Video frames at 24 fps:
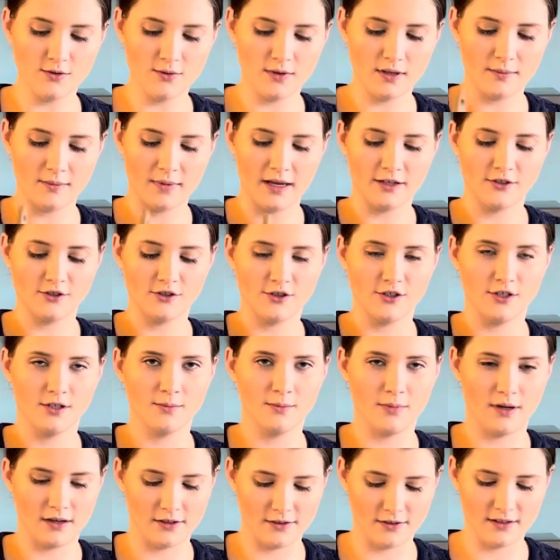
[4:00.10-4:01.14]
want to make sure your
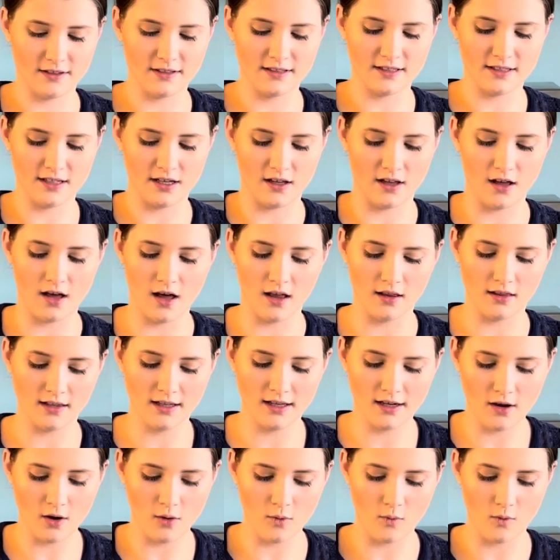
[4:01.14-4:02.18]
butter is still a
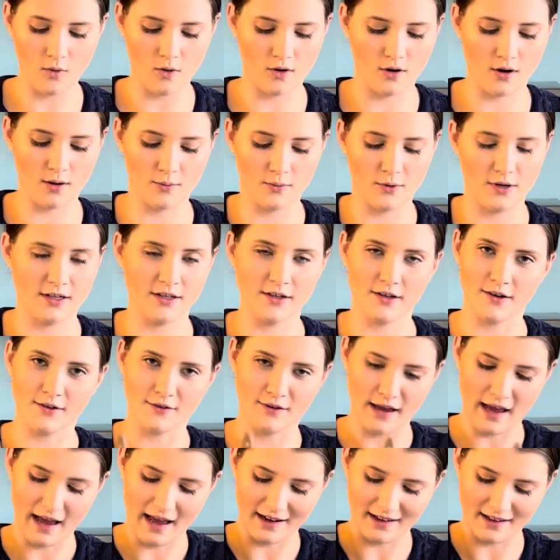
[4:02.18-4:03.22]
little warm when you go to
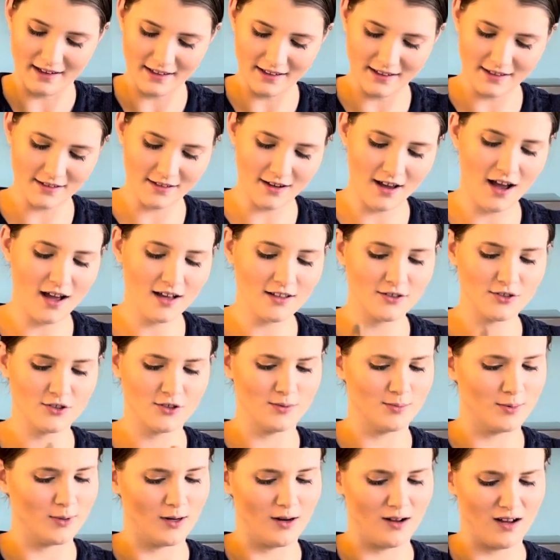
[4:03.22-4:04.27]
add it. Not
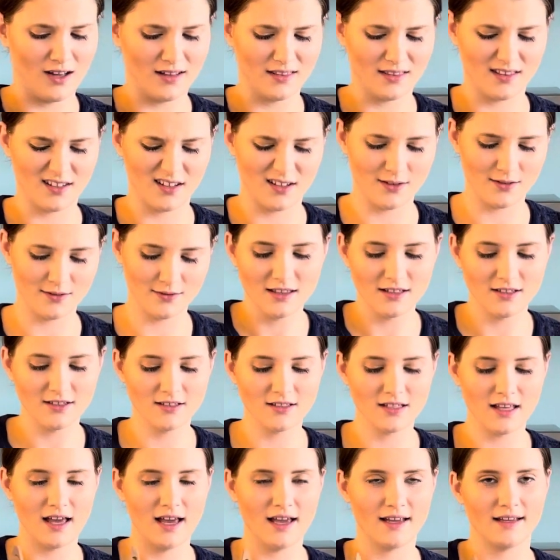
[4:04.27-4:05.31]
super hot though. There's
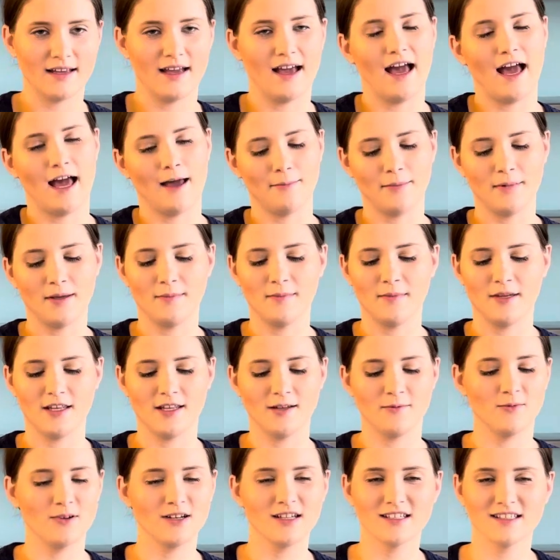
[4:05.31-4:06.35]
like a happy
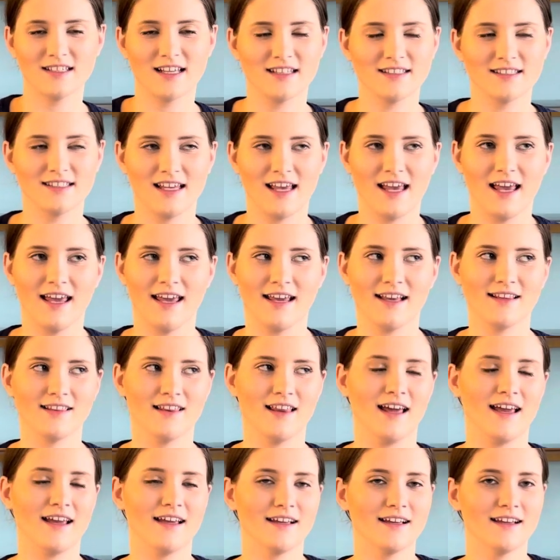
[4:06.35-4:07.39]
medium. What is that saying,
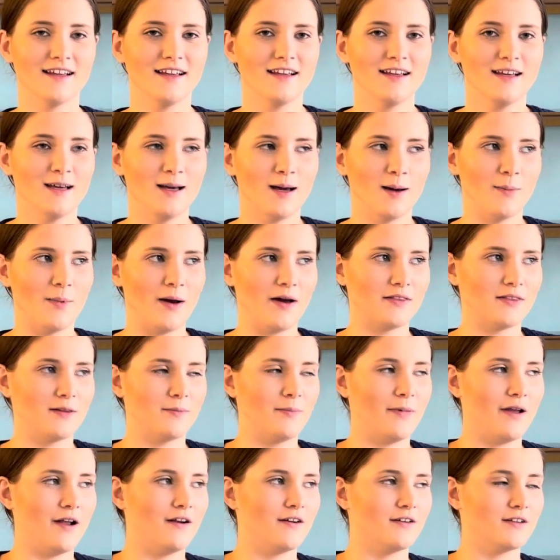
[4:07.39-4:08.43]
like about the
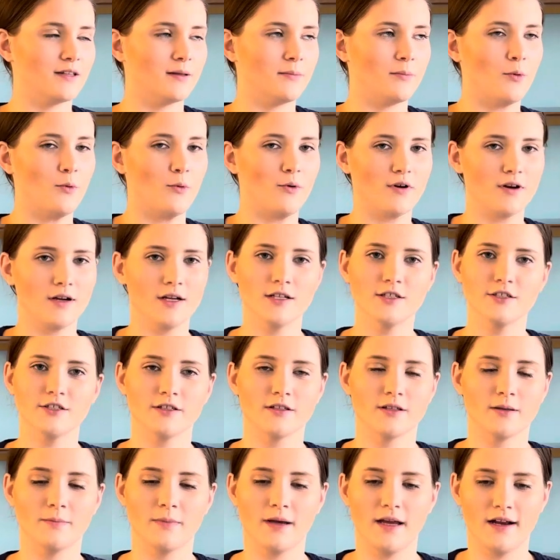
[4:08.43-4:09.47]
bear, the porridge and
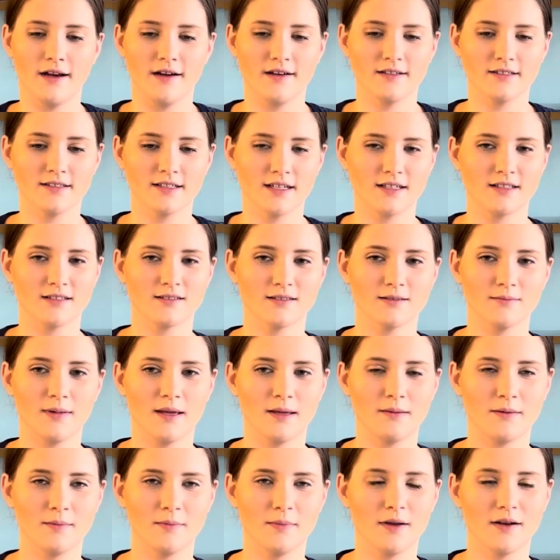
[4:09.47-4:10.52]
the bears, like the
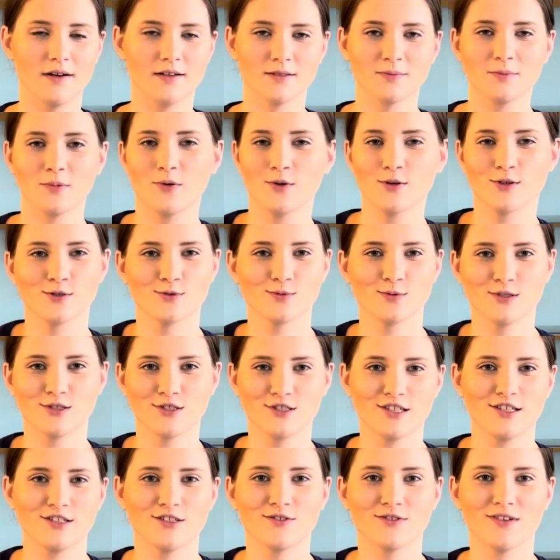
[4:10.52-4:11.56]
baby bear's porridge was
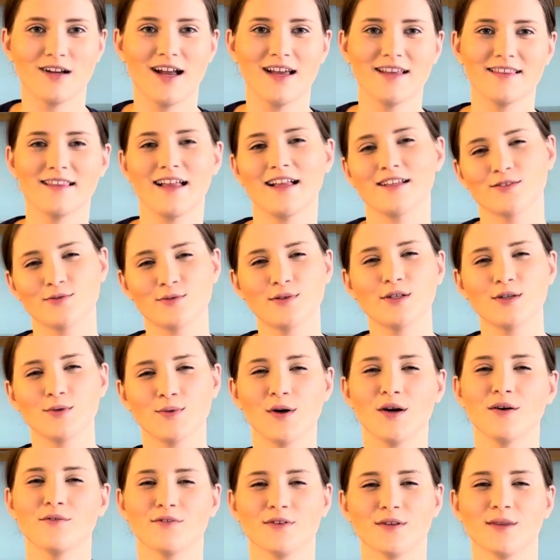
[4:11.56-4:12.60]
just right? That's what you
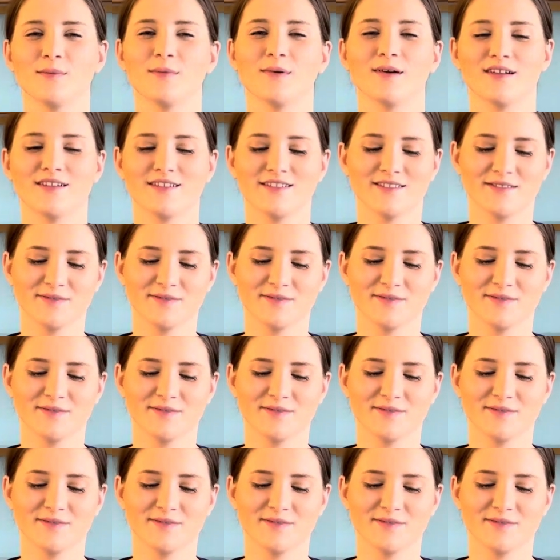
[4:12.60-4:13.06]
want for the butter.